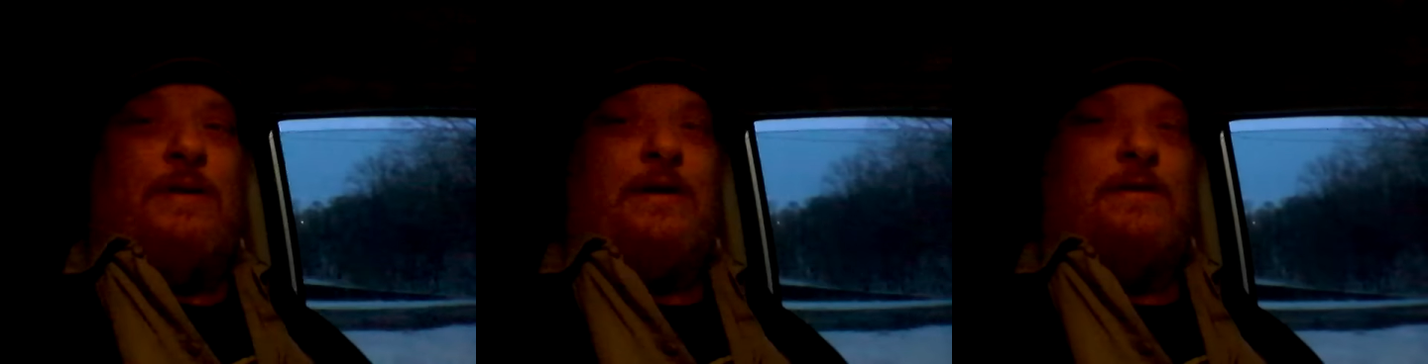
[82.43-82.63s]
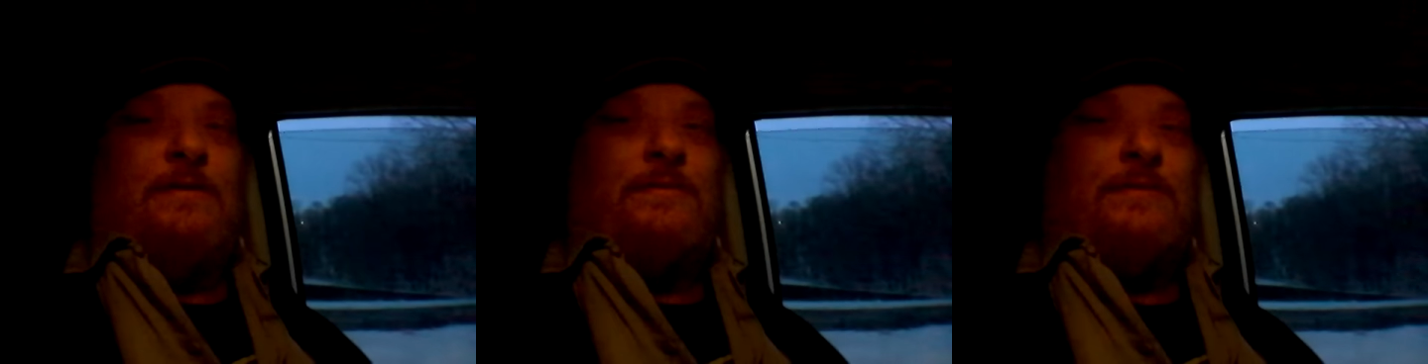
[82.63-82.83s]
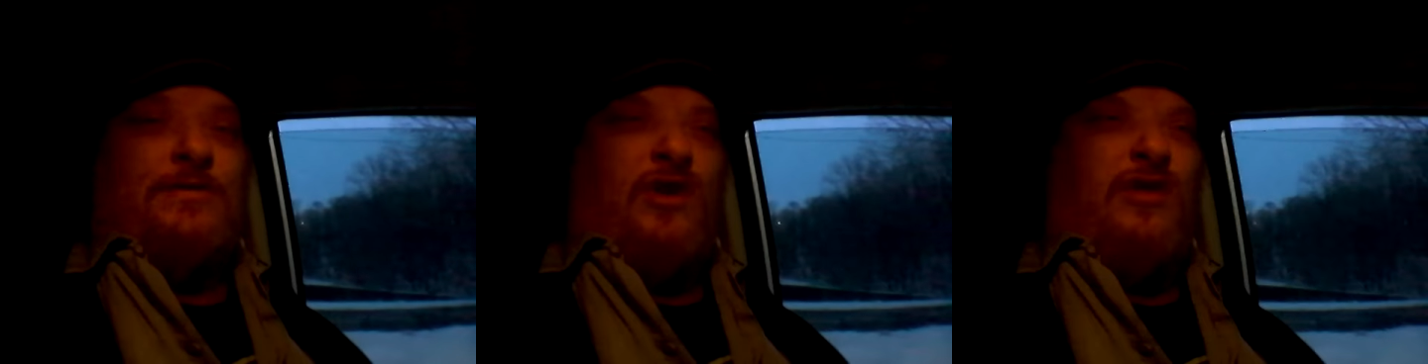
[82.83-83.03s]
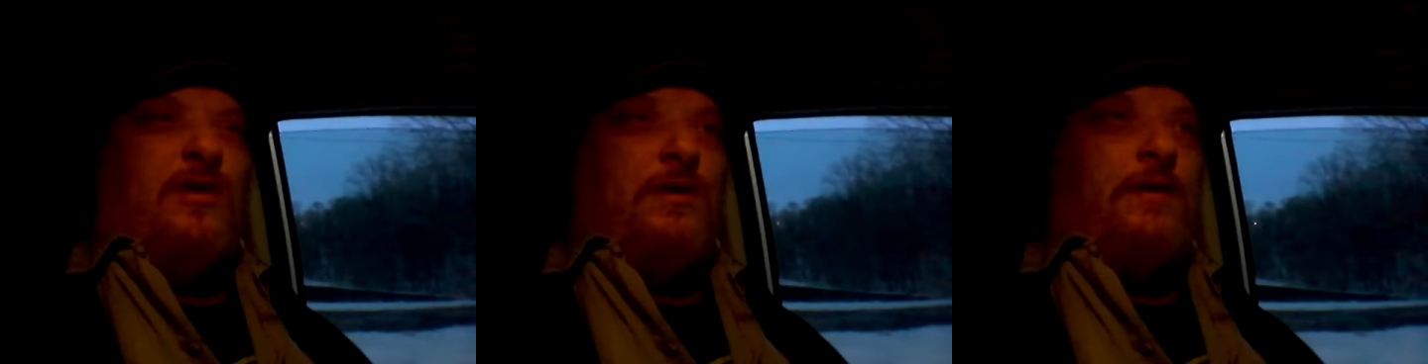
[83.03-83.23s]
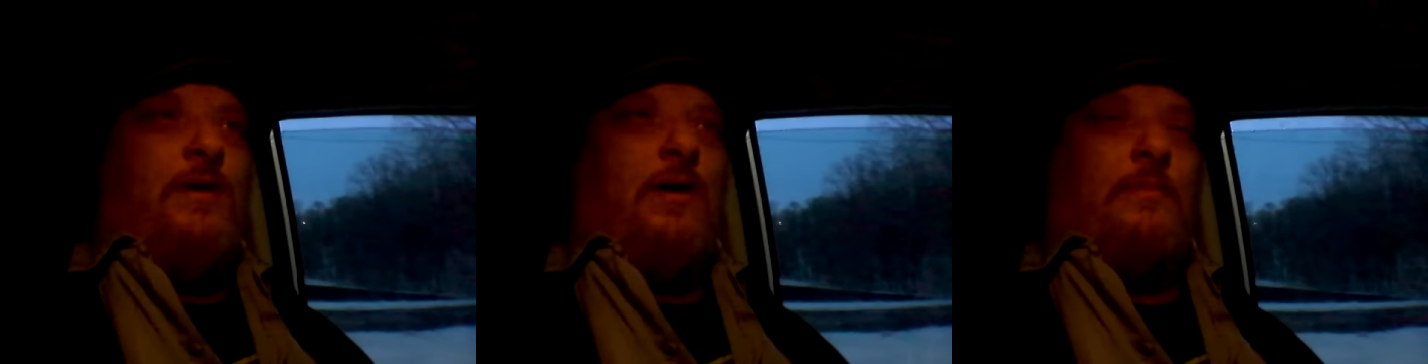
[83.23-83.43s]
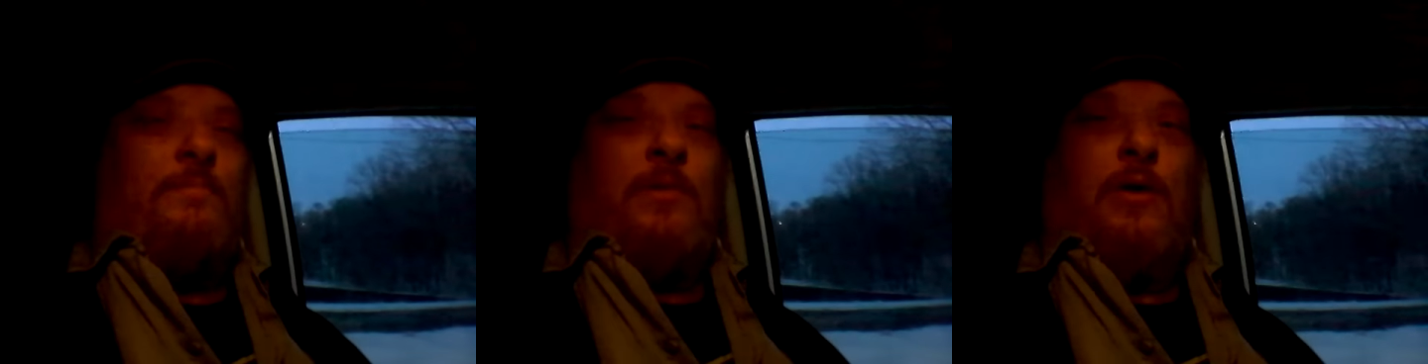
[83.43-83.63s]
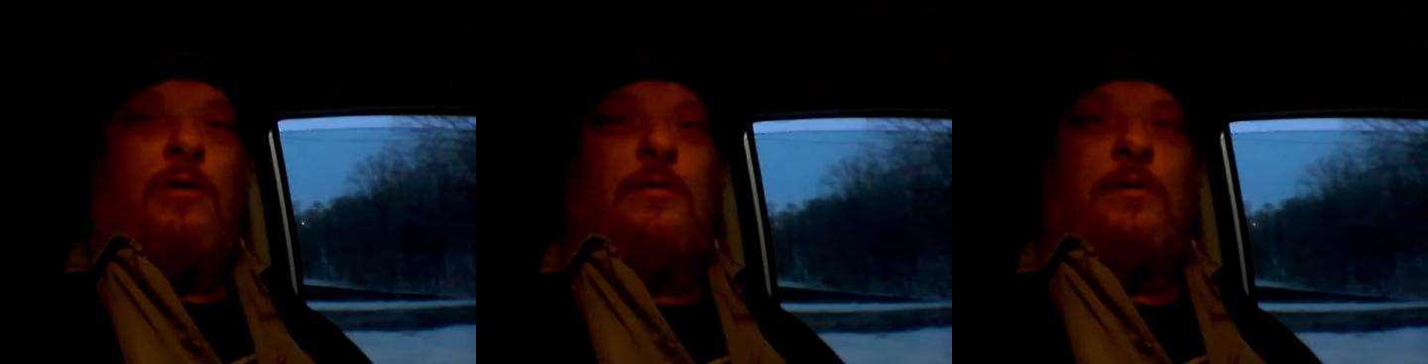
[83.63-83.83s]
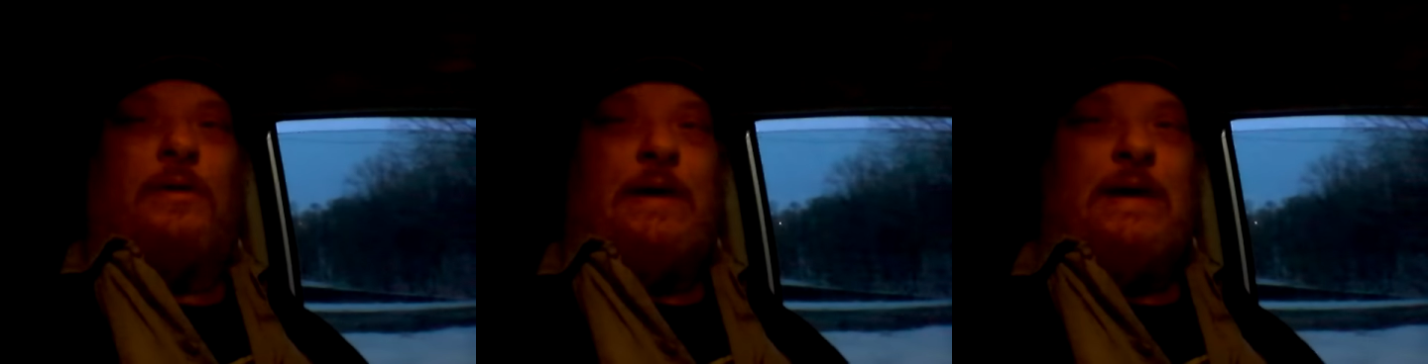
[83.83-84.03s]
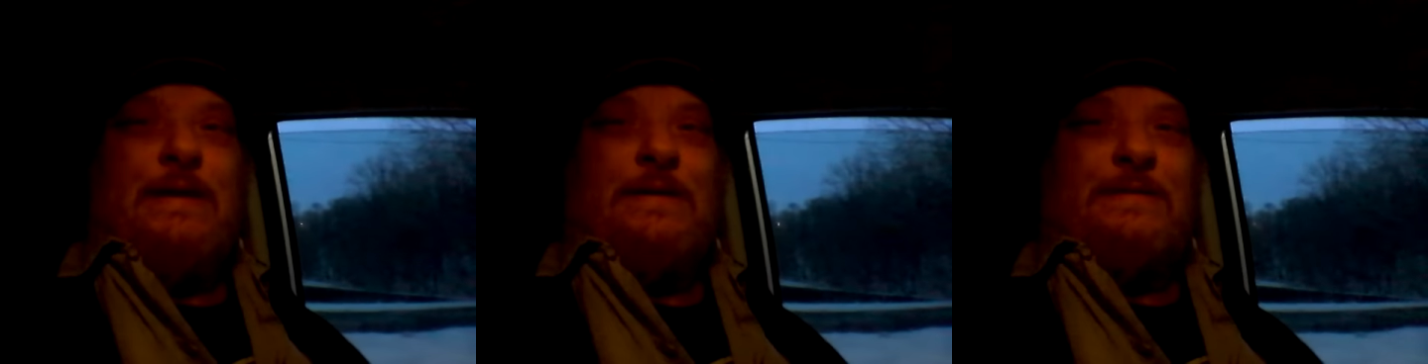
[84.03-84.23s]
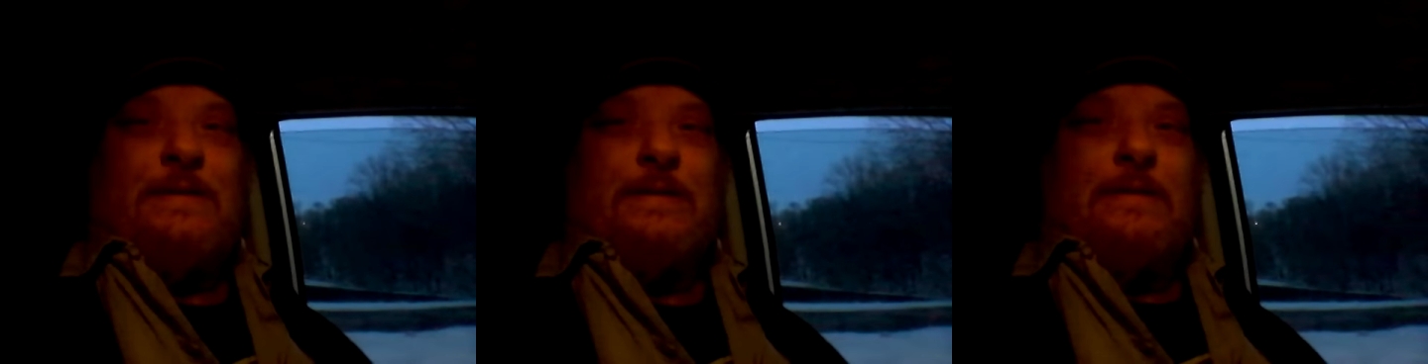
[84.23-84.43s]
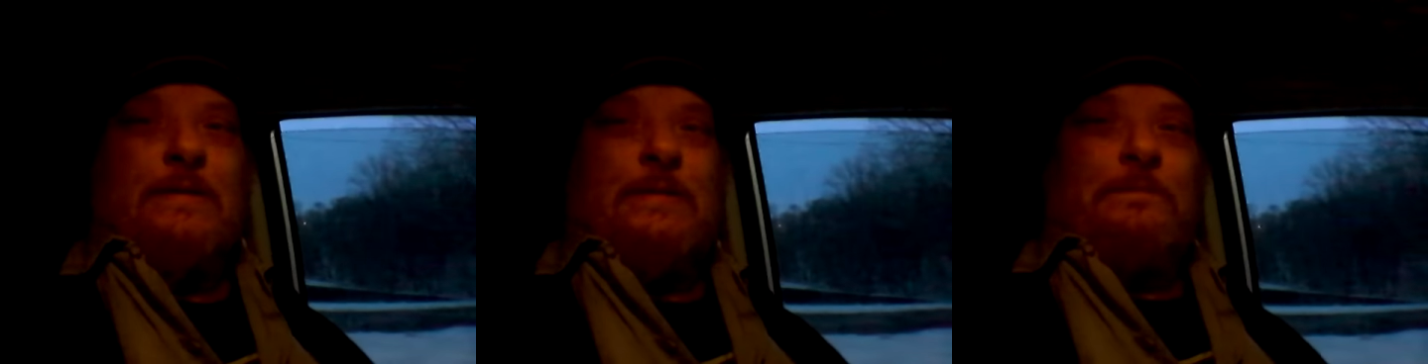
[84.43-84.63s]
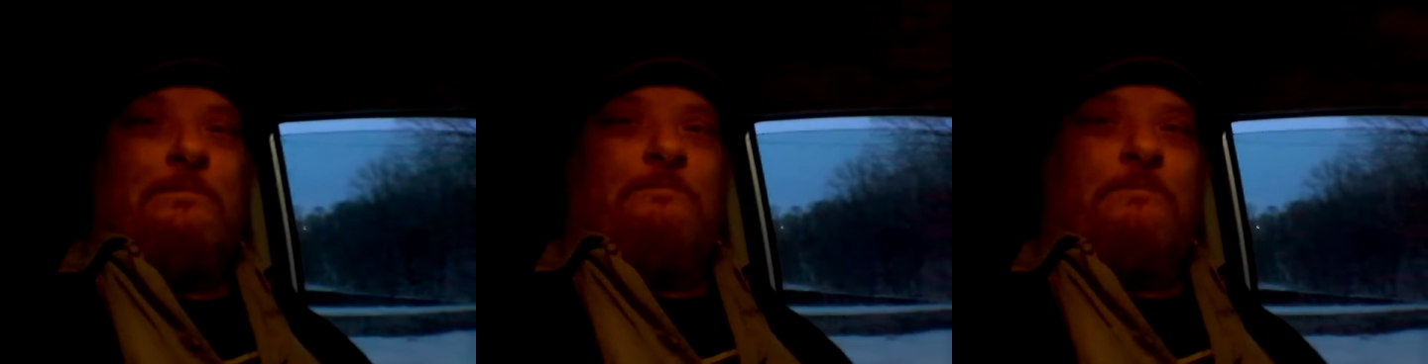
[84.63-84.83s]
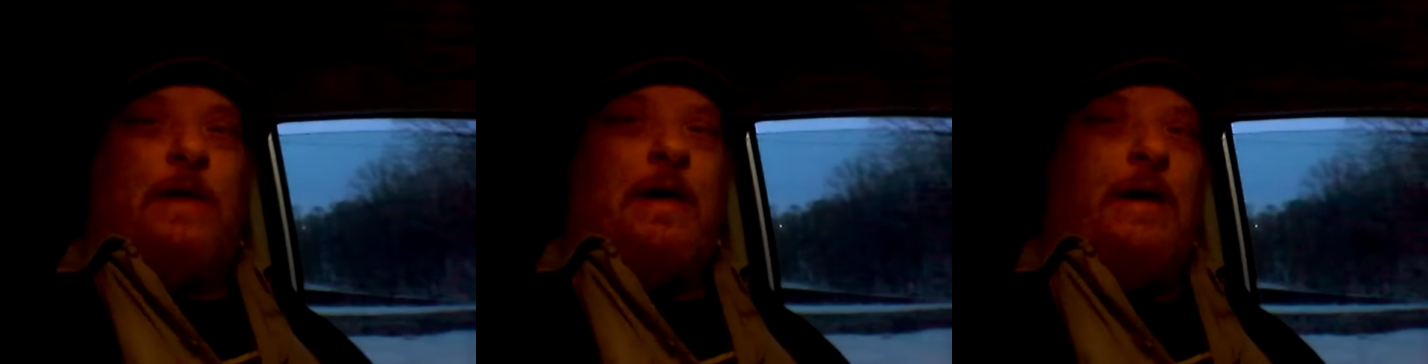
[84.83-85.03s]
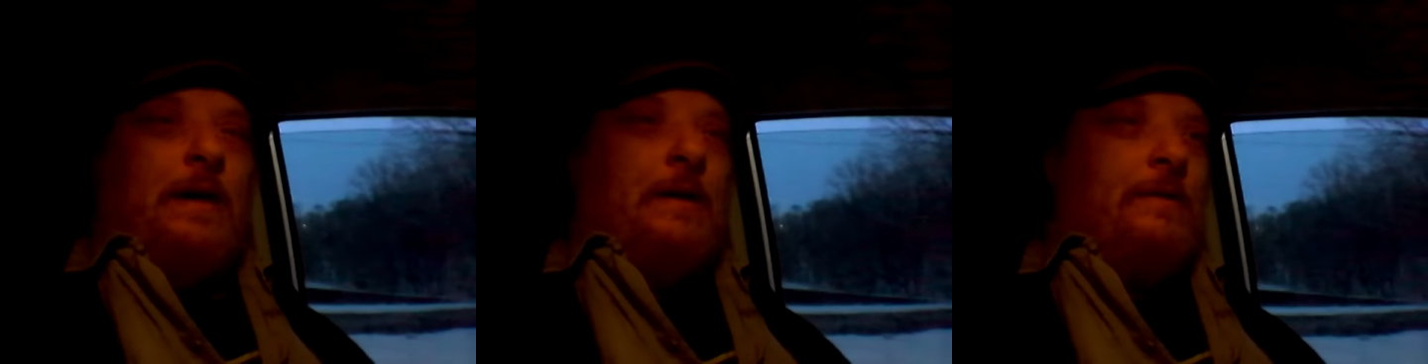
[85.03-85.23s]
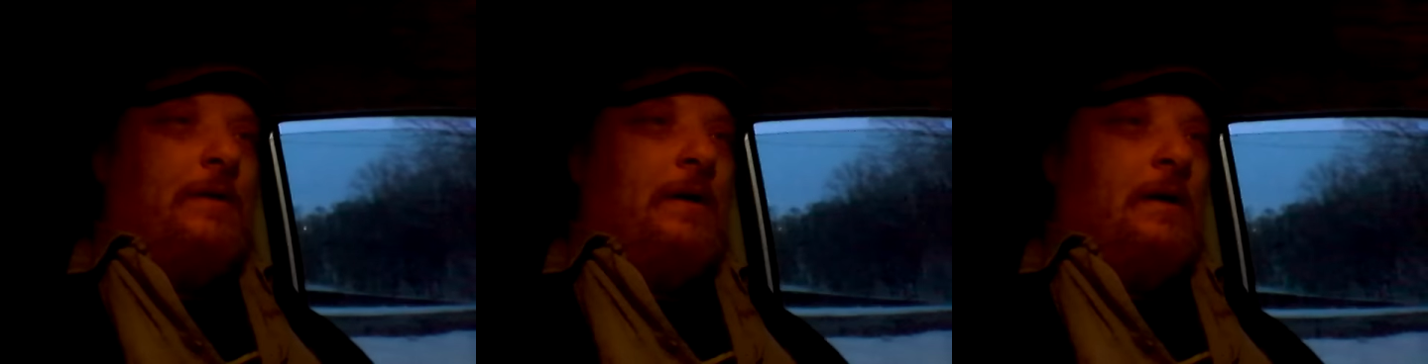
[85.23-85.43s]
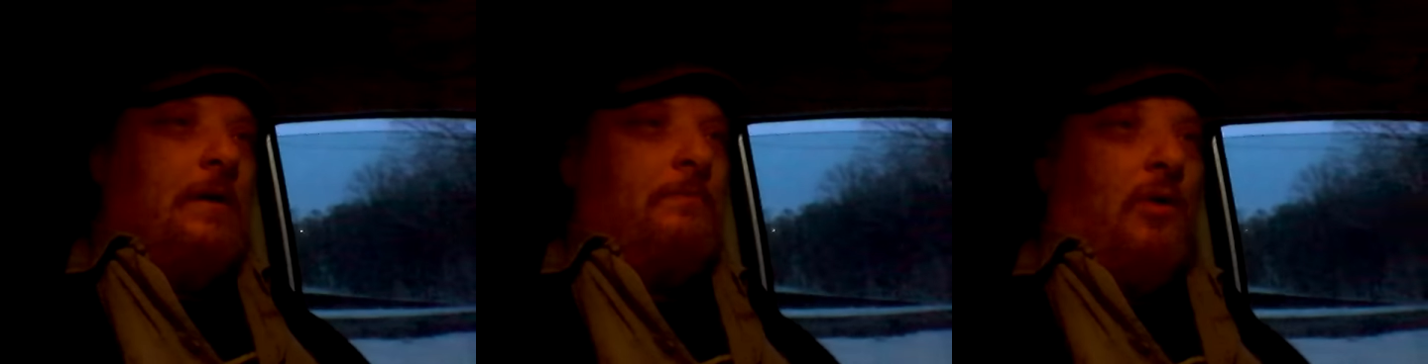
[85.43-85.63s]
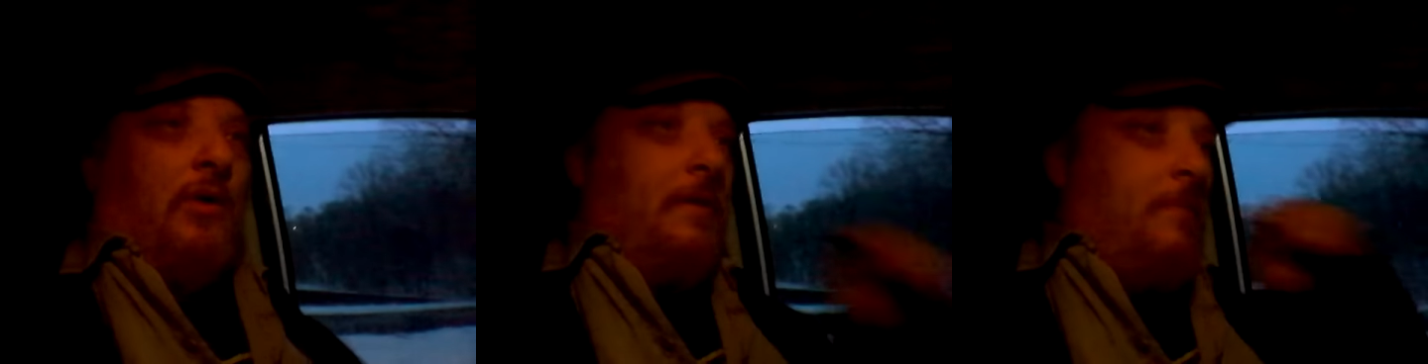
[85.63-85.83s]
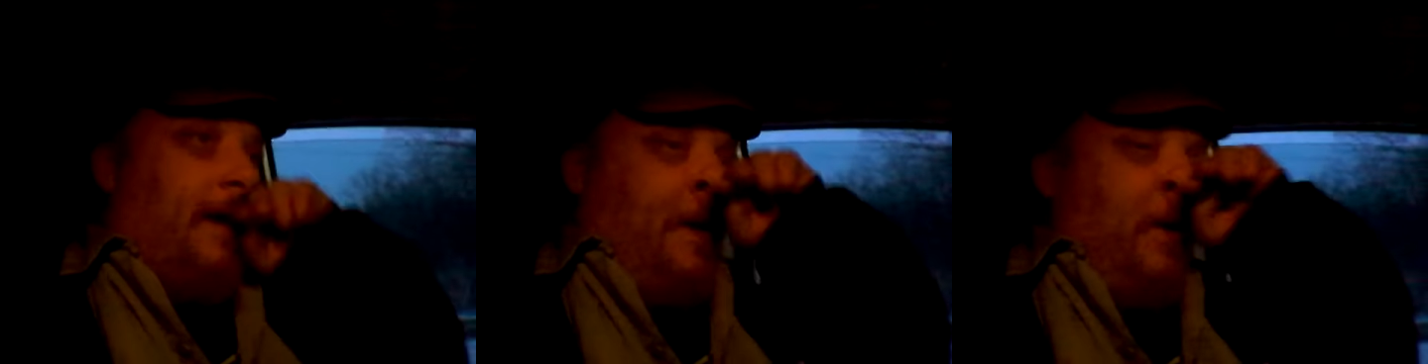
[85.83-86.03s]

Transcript: get it started to upload at least and uh, boy, my